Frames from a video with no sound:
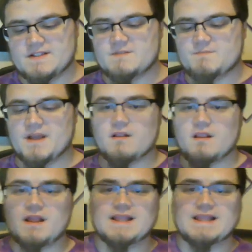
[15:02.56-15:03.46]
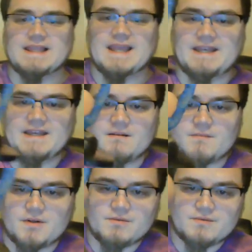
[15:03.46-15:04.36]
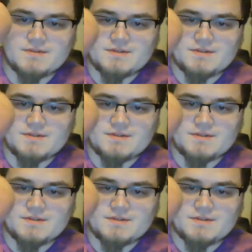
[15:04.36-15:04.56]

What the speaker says: spell, lightning bolt.